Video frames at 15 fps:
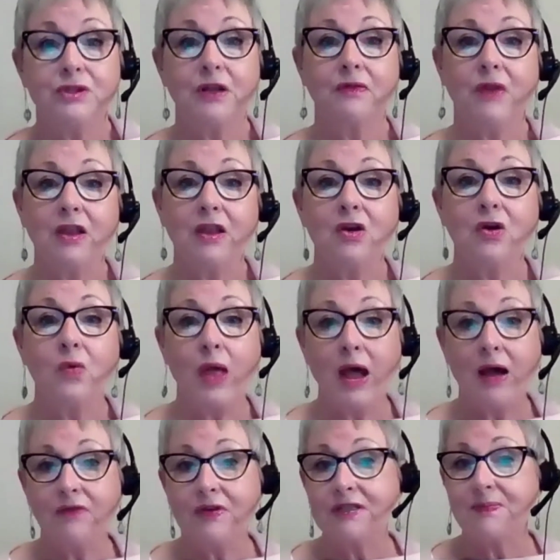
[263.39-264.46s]
And then you don't
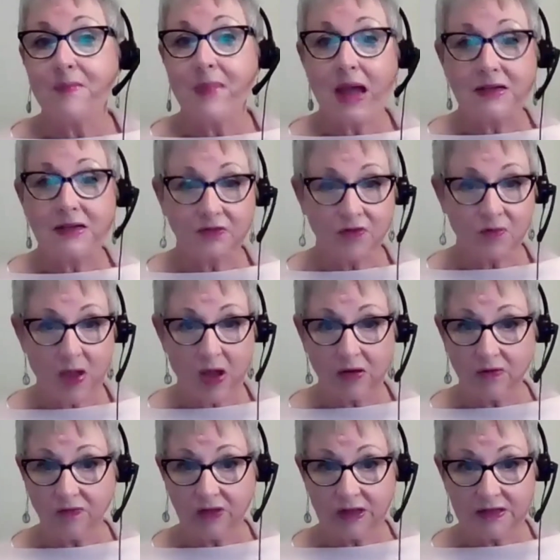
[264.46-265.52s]
have this massive amount
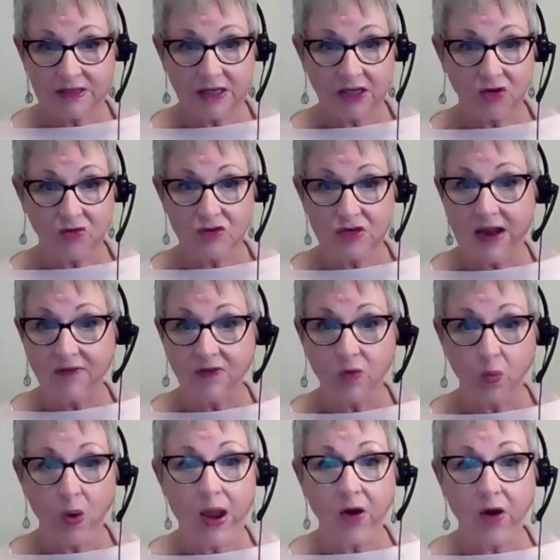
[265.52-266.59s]
of things that you never
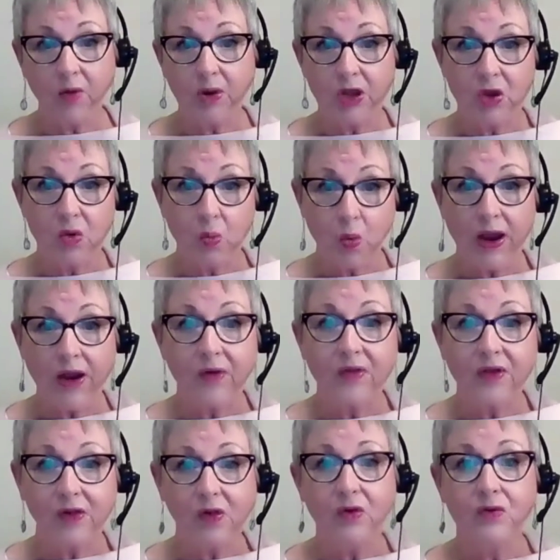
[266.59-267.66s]
wear, but you wear
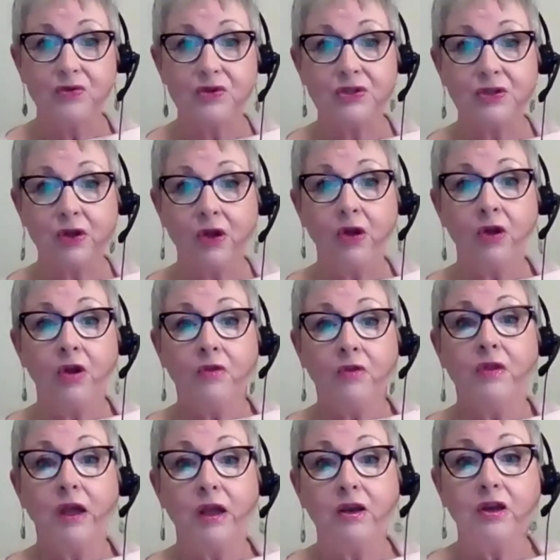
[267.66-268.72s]
the clothes
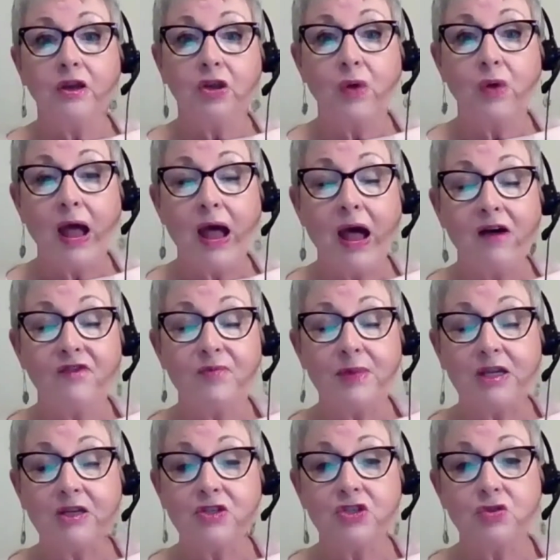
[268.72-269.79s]
that you have
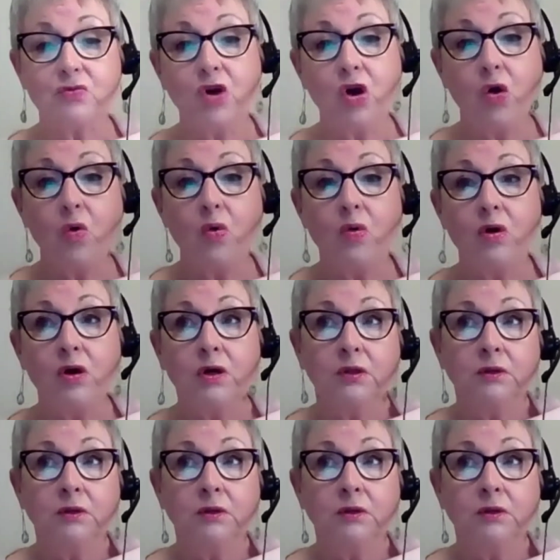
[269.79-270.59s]
because you know